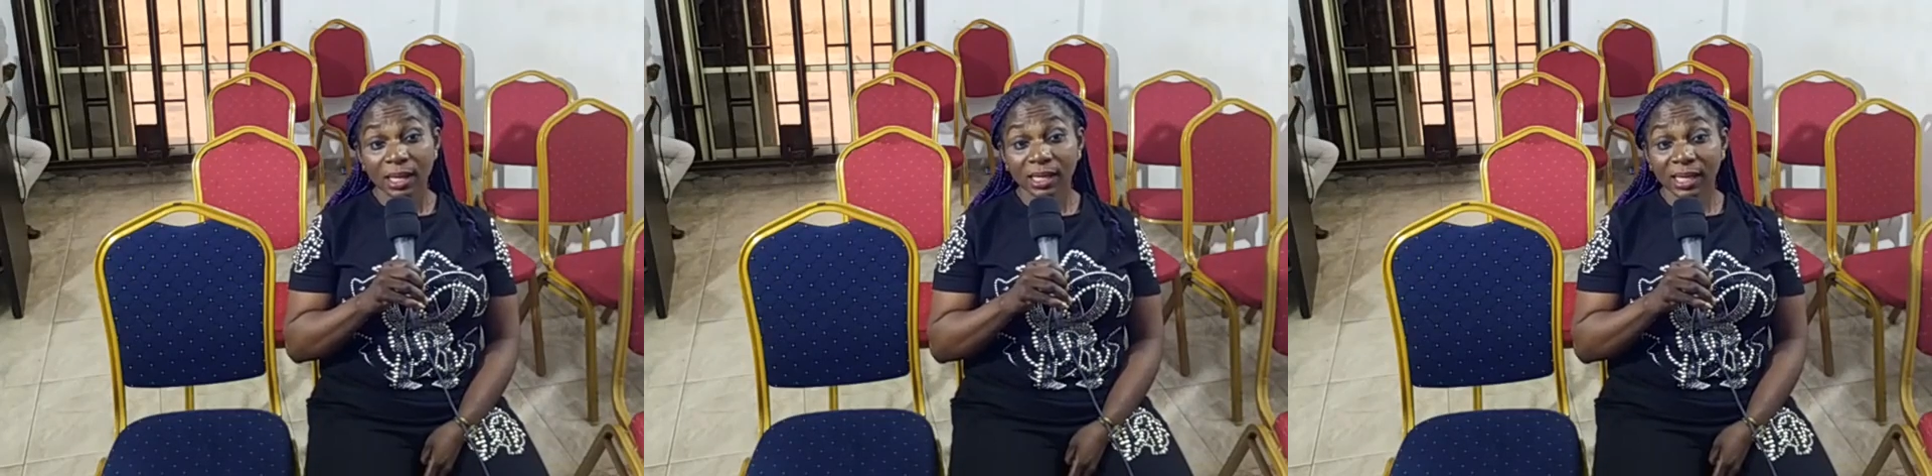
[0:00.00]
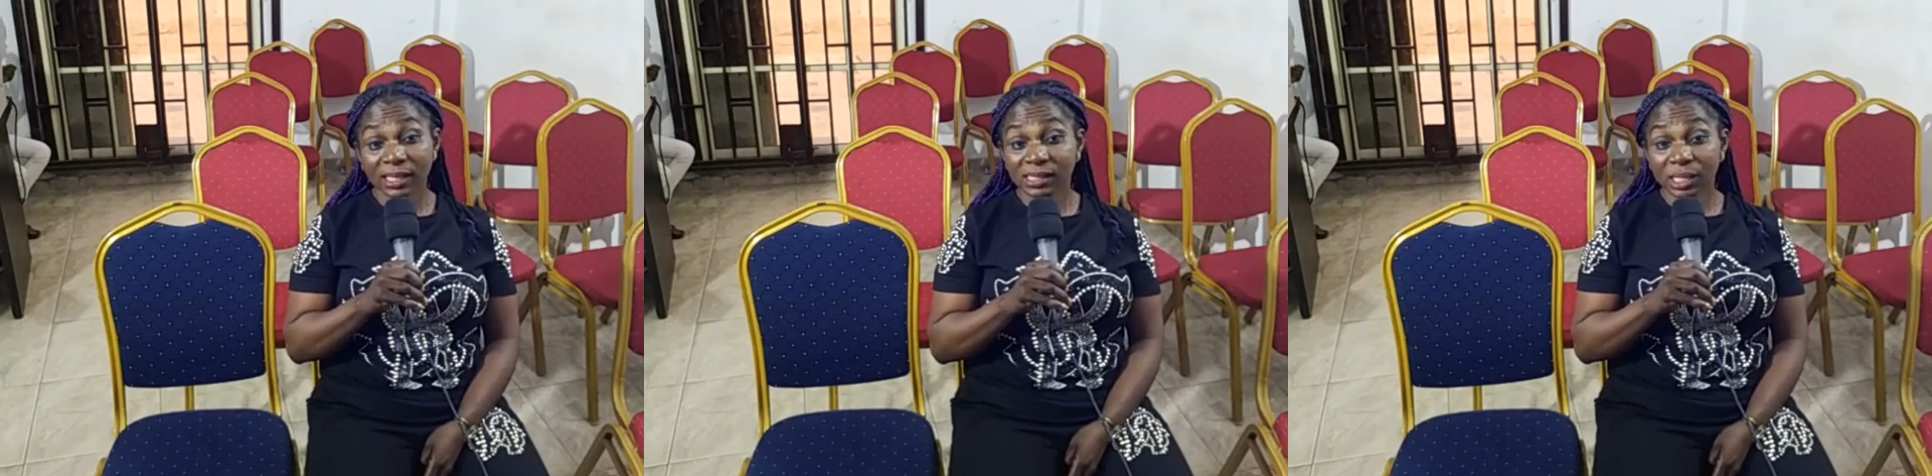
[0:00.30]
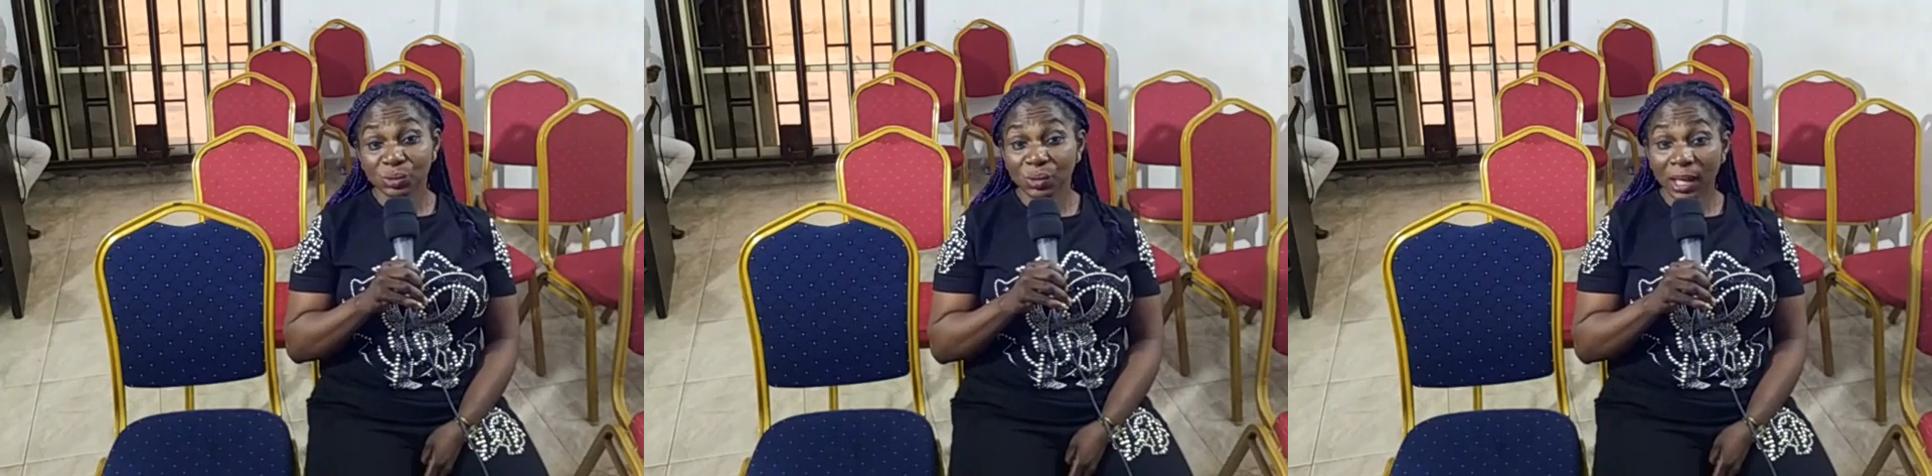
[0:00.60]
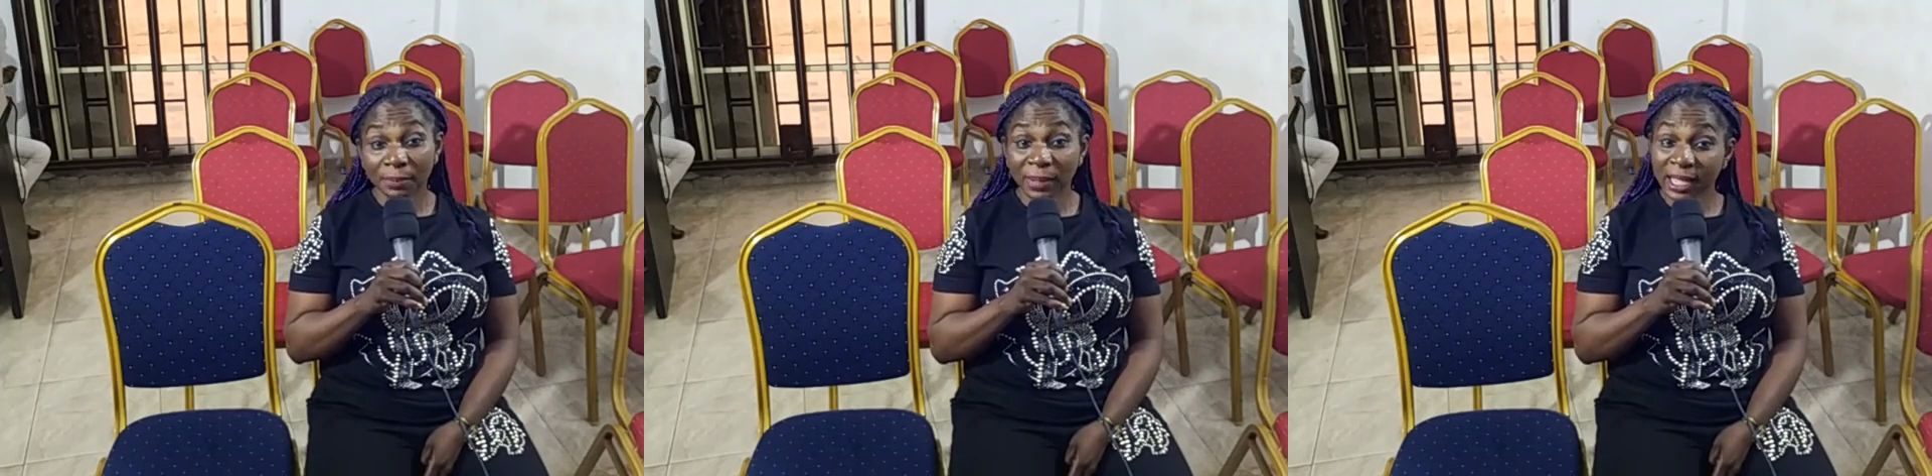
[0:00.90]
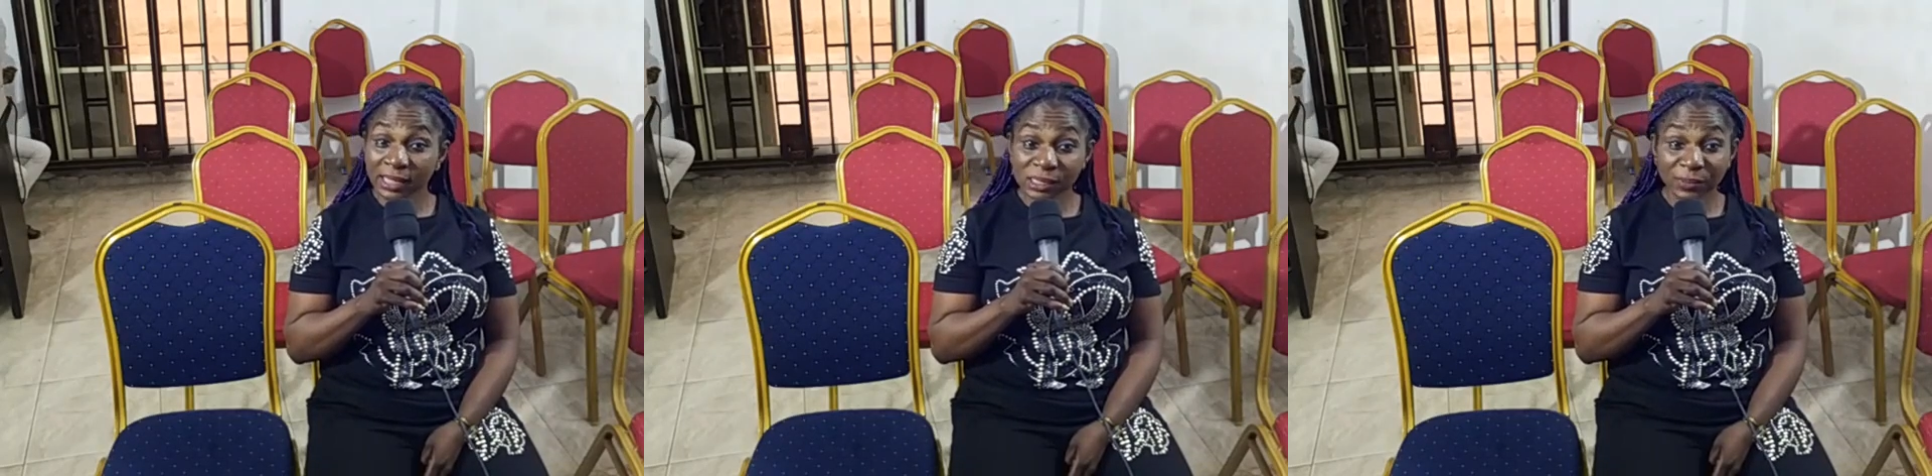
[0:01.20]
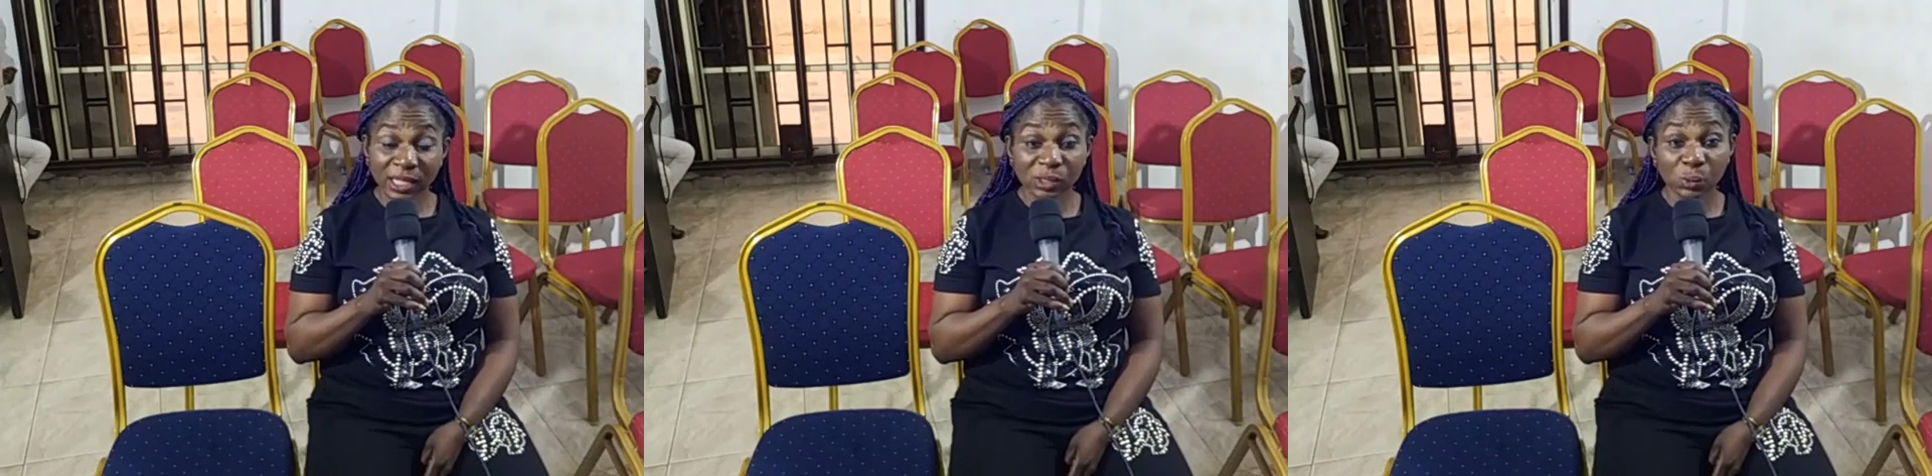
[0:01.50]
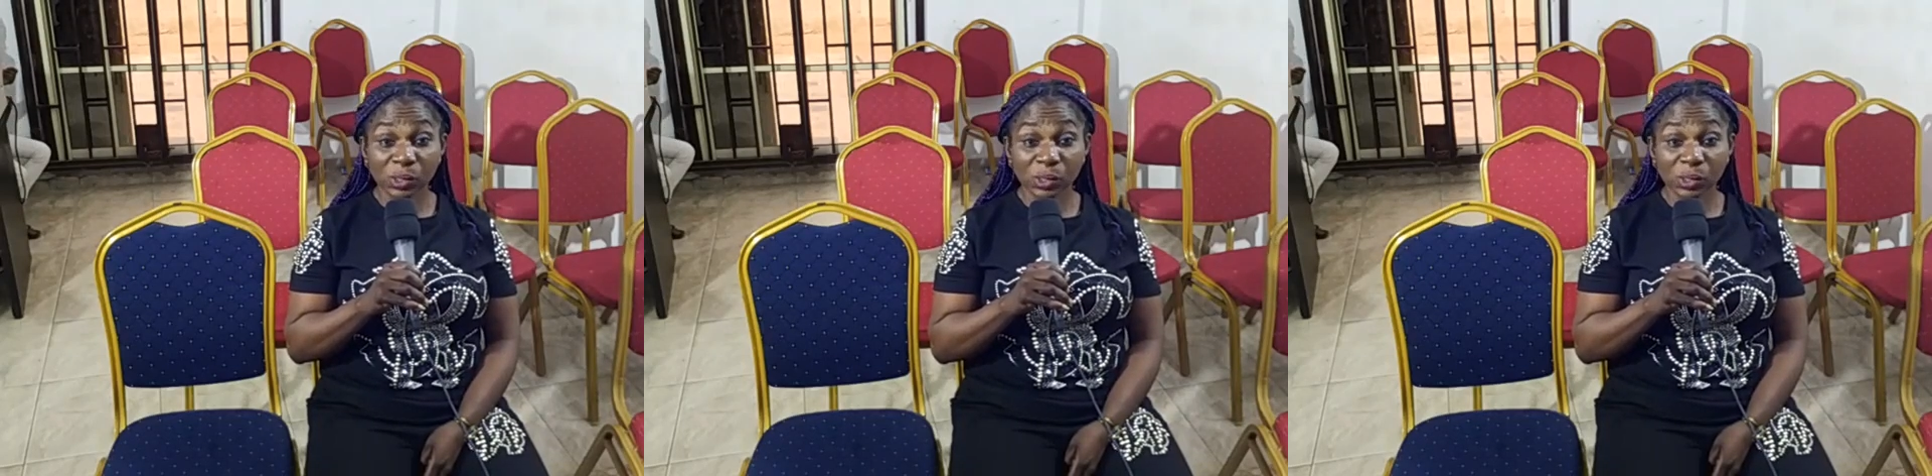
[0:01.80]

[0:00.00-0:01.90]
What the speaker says: get a new apartment.